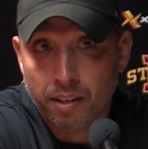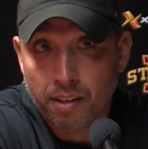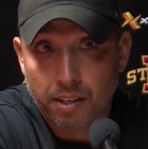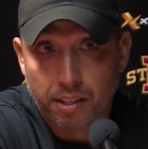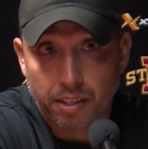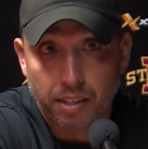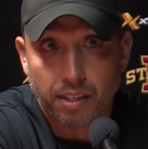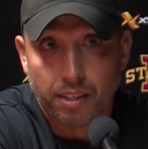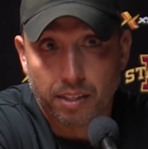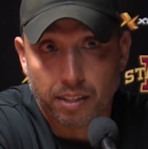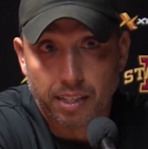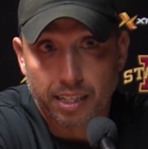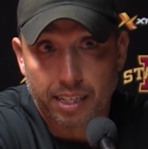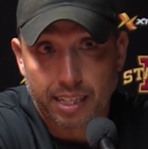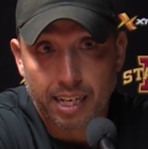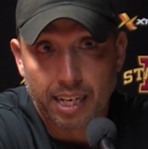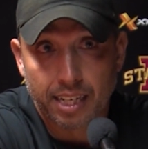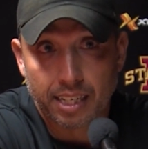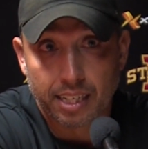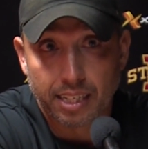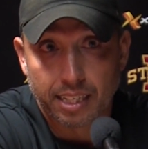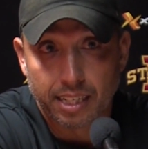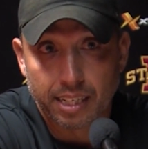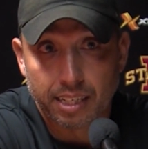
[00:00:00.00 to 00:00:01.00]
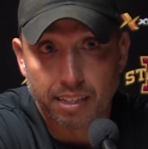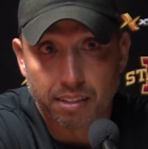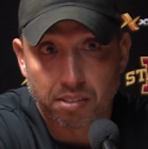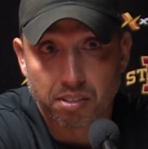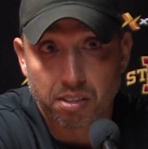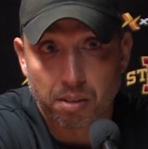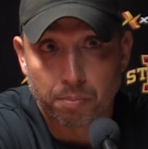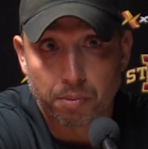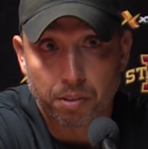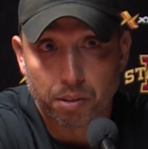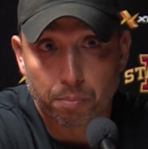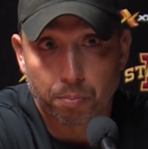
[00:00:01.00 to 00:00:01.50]
you kind of get
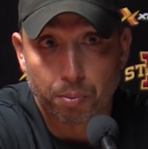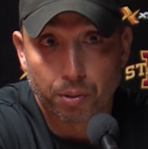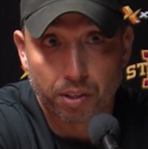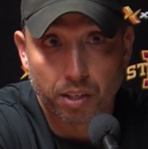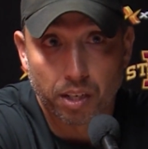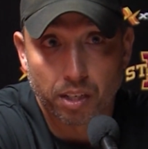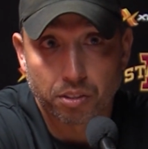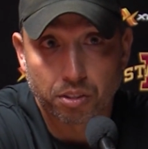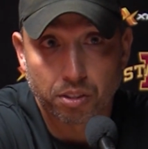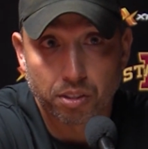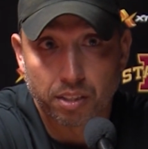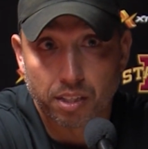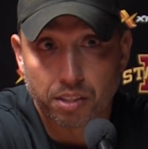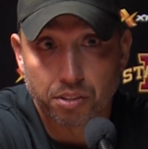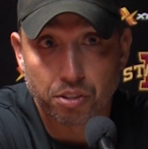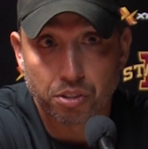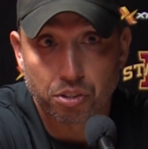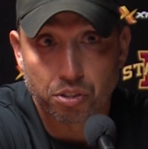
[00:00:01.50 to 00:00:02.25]
some of the production that you